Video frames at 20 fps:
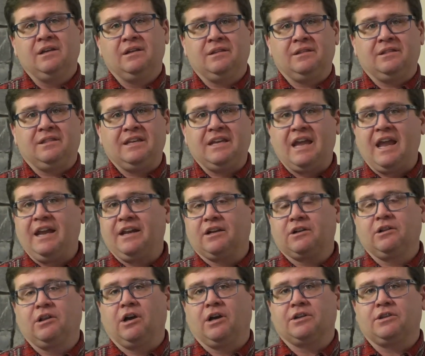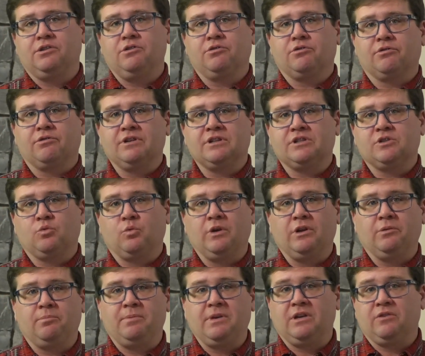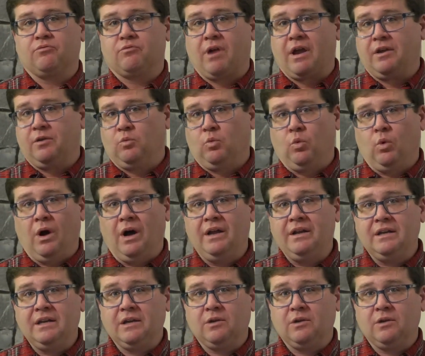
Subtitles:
The 8 o'clock Eucharist will be Rite 1.